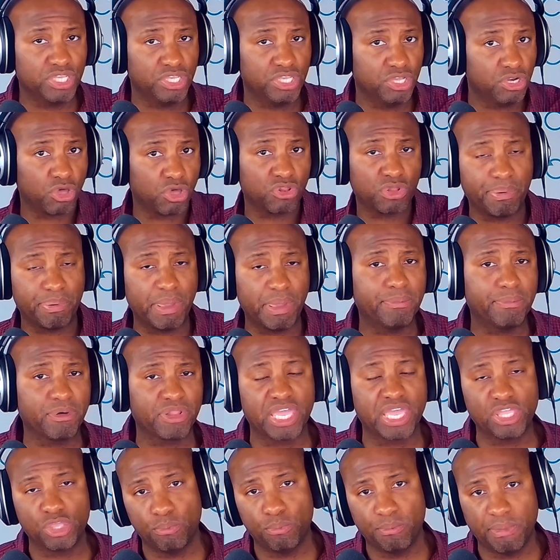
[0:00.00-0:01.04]
you know, the people
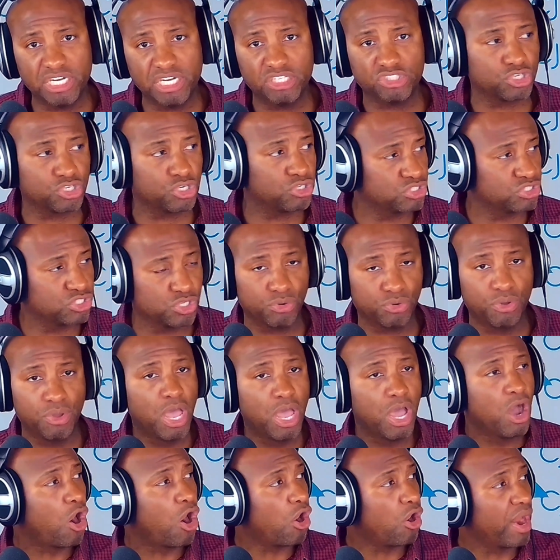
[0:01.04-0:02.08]
that you minister to
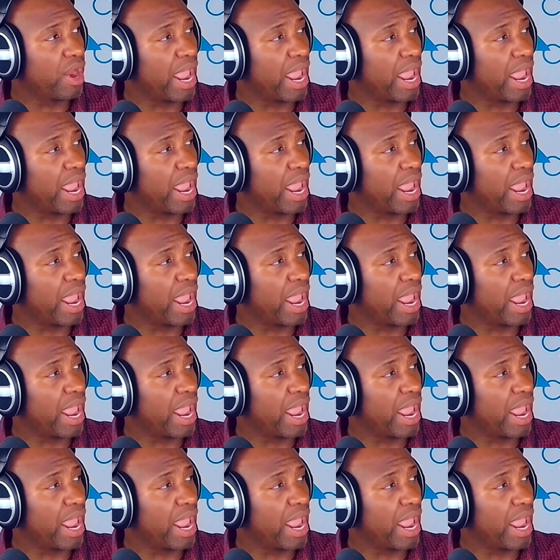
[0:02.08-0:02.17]
are